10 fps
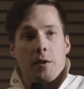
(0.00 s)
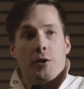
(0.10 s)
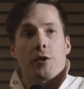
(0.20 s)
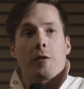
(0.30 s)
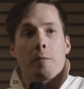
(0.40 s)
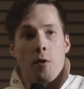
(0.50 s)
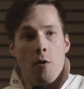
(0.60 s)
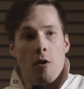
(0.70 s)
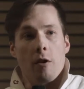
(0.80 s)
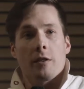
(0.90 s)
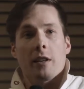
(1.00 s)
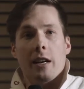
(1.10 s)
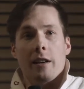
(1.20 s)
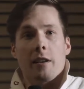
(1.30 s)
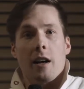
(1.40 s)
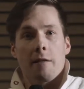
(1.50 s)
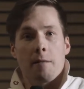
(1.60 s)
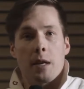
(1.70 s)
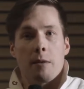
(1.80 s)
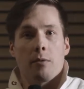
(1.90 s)
serve more and
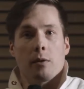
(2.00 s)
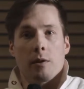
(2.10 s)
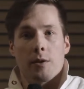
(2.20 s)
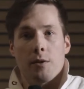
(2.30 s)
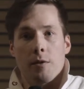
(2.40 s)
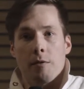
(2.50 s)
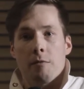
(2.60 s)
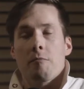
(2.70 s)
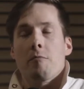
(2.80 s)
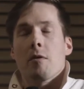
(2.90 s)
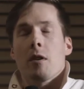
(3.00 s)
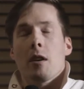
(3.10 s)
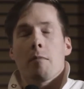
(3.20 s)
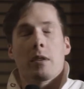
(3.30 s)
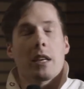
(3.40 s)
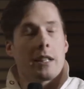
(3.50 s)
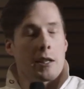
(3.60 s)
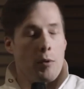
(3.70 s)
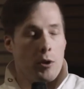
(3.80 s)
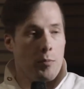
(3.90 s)
have people to get
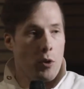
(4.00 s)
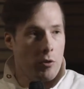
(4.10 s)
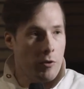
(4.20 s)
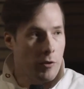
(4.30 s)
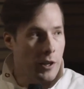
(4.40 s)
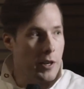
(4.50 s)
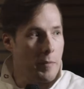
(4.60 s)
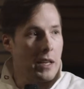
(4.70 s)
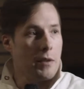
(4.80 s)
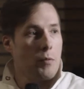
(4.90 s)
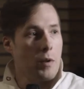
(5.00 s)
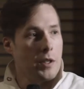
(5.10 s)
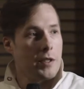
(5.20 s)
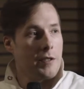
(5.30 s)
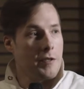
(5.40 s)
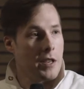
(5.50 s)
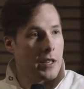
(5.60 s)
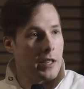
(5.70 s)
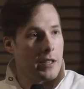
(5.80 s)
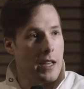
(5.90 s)
exposed more on audio demand was the
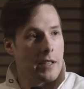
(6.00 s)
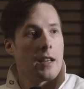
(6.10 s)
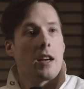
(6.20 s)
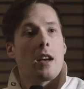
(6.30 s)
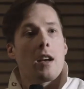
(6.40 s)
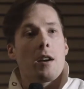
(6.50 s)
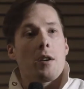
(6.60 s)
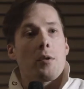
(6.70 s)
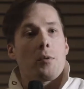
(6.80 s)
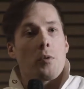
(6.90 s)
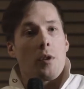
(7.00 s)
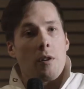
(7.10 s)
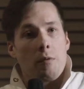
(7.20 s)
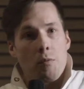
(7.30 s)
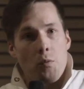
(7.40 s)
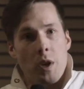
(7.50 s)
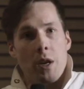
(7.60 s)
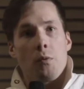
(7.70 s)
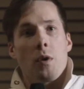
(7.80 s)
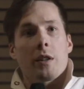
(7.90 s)
thinking that
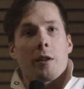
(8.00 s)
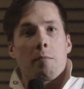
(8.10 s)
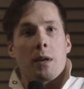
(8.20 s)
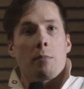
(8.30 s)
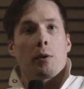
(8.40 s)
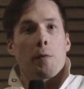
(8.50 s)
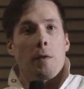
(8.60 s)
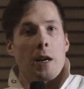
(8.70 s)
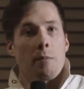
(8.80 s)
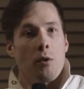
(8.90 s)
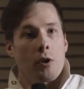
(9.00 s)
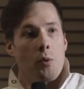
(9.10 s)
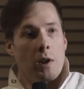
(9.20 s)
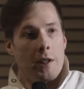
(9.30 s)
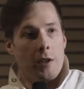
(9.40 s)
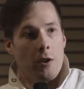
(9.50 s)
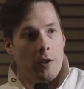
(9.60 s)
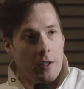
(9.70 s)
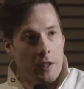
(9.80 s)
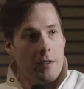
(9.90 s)
we wanted people to find more quality
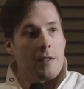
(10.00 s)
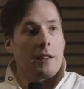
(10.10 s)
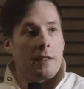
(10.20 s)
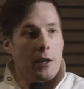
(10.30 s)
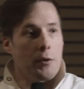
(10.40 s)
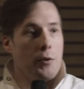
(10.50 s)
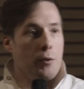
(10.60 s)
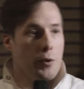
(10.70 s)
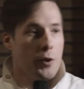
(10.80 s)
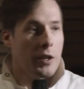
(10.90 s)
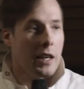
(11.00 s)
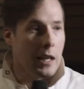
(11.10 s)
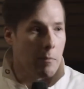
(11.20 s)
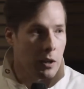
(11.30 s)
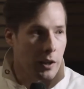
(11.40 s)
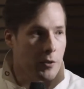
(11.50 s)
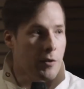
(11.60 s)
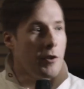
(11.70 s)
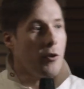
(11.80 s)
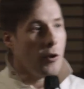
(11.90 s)
content that they could use and apply to
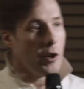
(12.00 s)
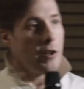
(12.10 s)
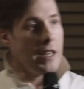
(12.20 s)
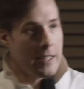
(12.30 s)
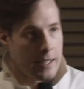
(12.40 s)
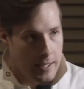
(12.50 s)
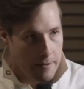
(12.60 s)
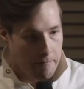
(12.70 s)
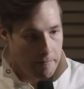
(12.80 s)
their audio needs.